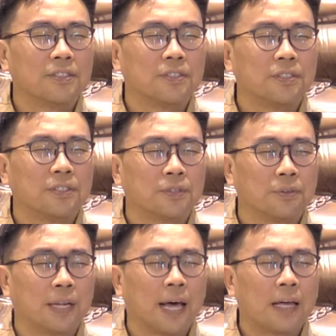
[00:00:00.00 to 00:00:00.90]
So
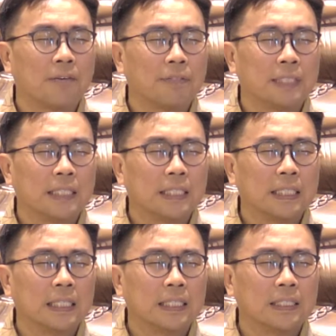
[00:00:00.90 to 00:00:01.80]
life is
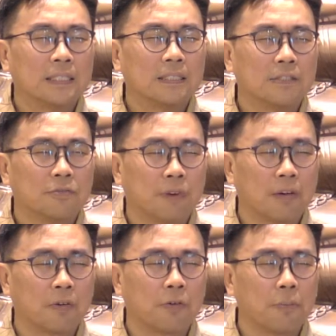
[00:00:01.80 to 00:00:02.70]
indeed
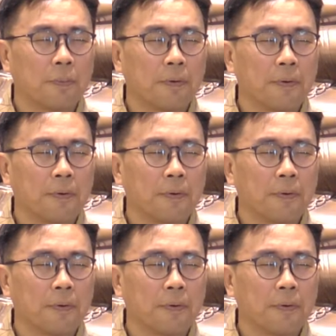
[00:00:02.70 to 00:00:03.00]
vulnerable,